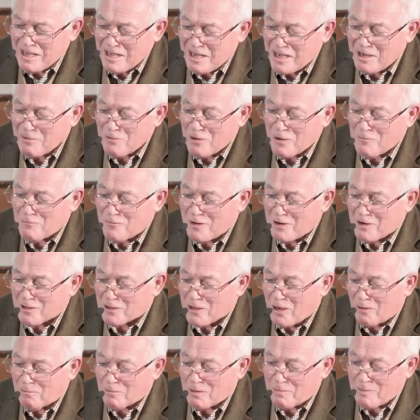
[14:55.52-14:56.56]
he weren't very
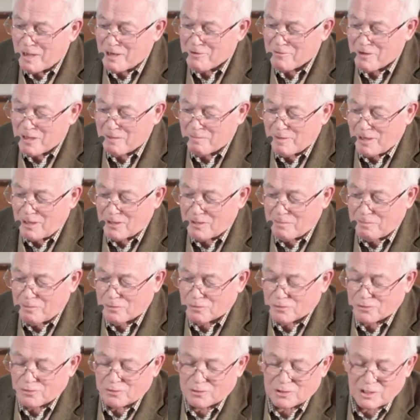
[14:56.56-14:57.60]
complimentary about it,
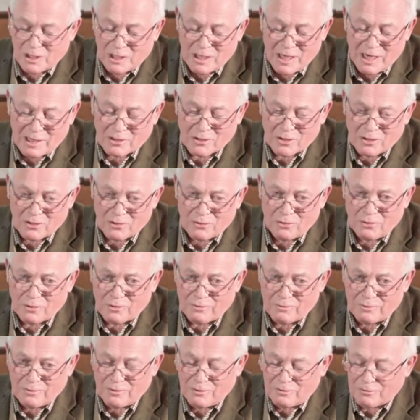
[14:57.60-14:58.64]
because he'd had to
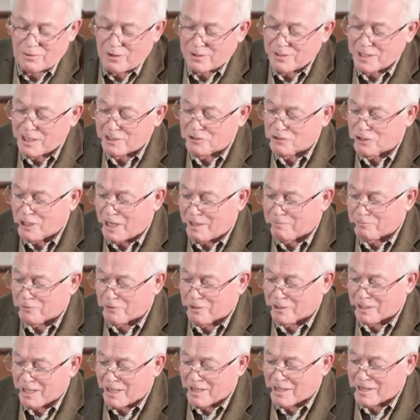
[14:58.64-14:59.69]
write that chapter
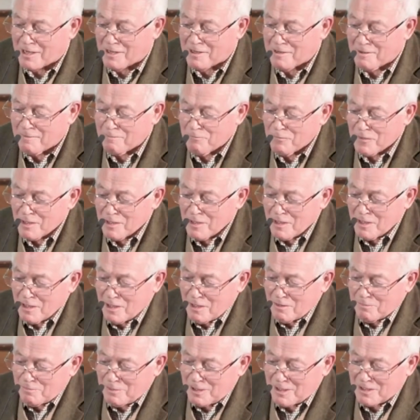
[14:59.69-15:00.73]
again.
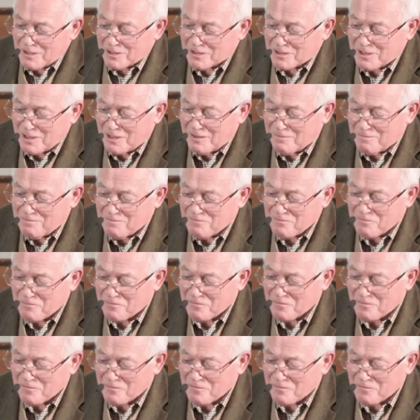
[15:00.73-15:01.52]
But and